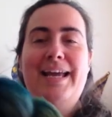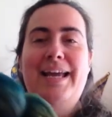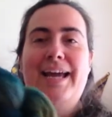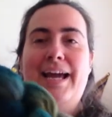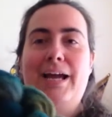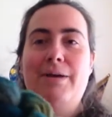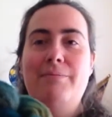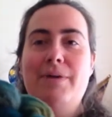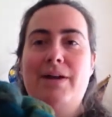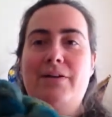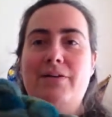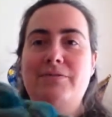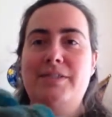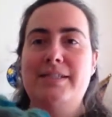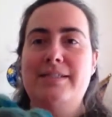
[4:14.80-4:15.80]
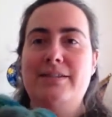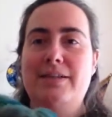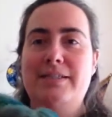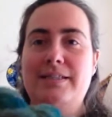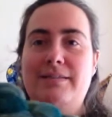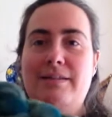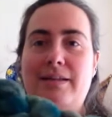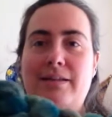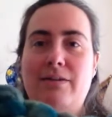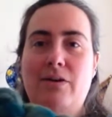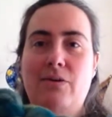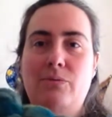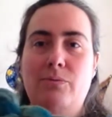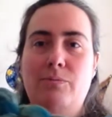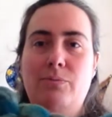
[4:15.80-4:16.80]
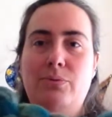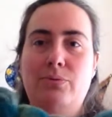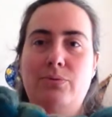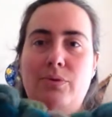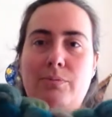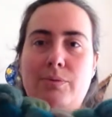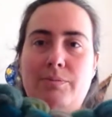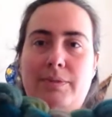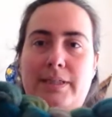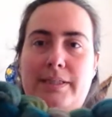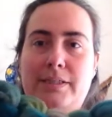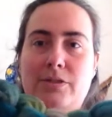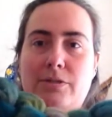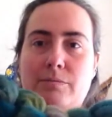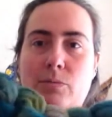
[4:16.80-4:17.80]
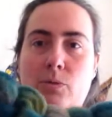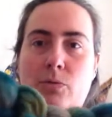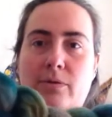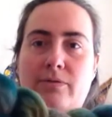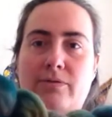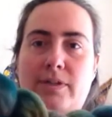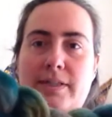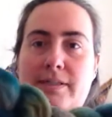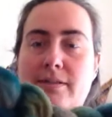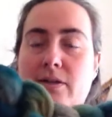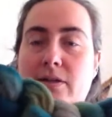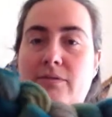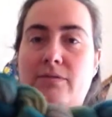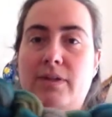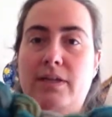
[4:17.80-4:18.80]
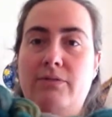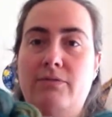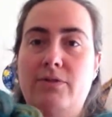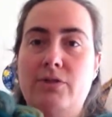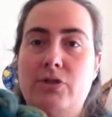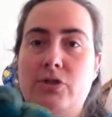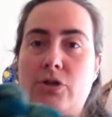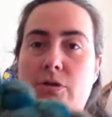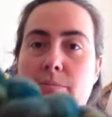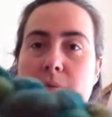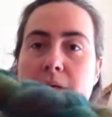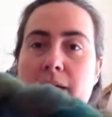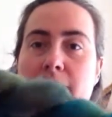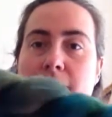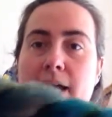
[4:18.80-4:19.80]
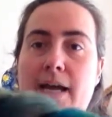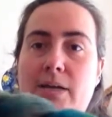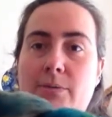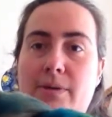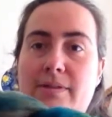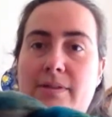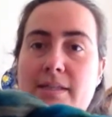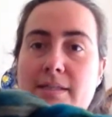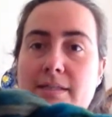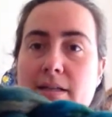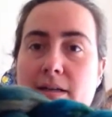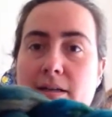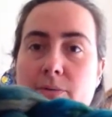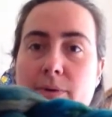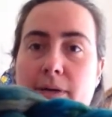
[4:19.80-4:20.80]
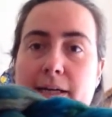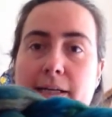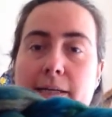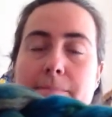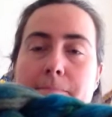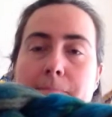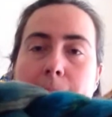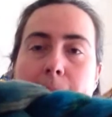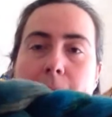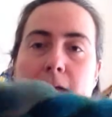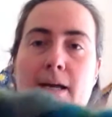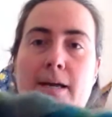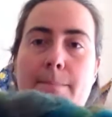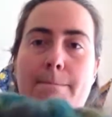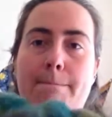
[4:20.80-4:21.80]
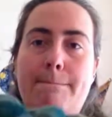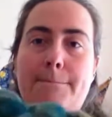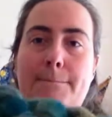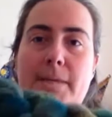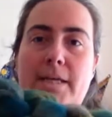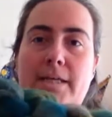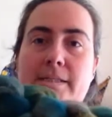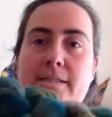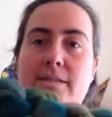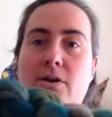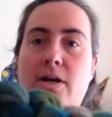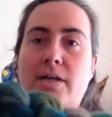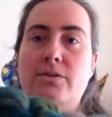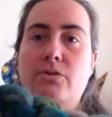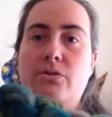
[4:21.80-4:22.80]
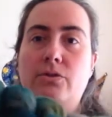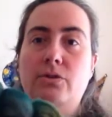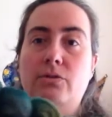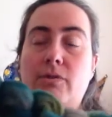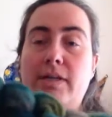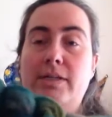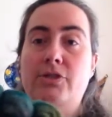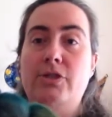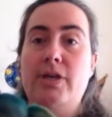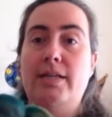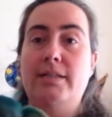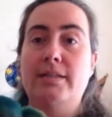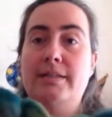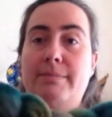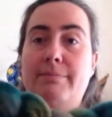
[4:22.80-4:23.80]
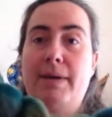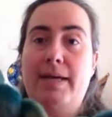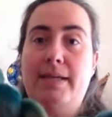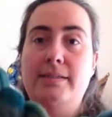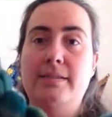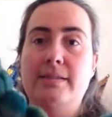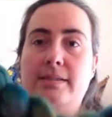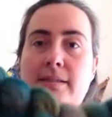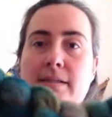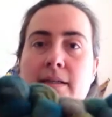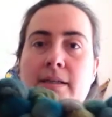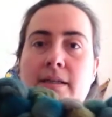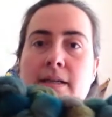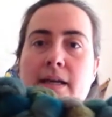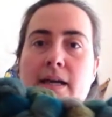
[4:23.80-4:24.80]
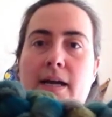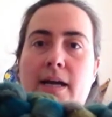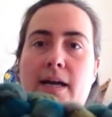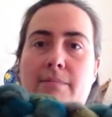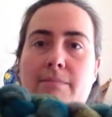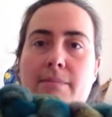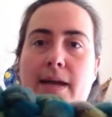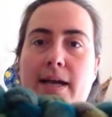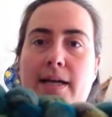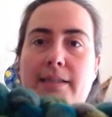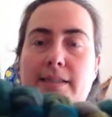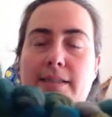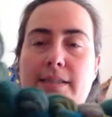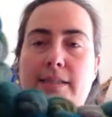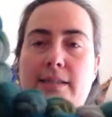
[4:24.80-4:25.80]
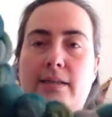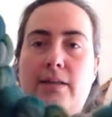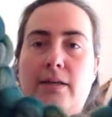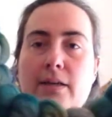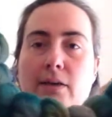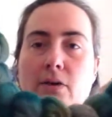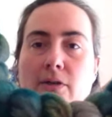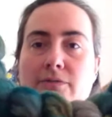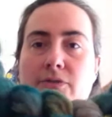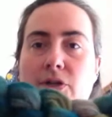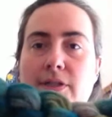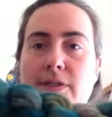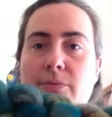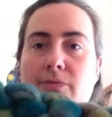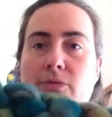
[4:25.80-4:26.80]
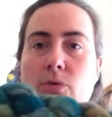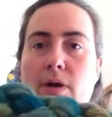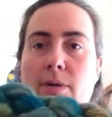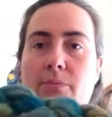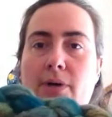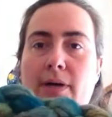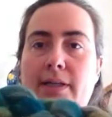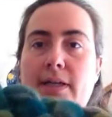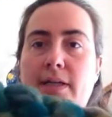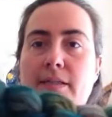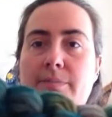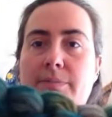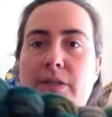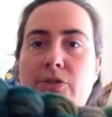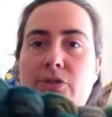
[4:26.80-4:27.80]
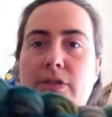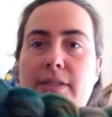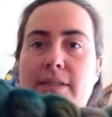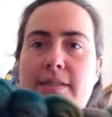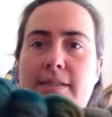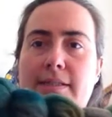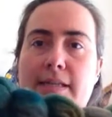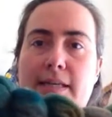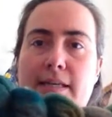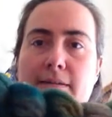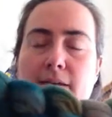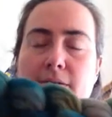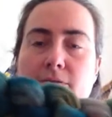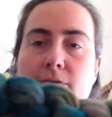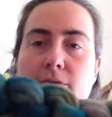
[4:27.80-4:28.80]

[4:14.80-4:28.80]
And I've decided that I will probably do more of this kind of thing for the shop. Anyway, this colourway is dyed on grey Shetland base, and I've dyed it with quite bright colours, but as you can see the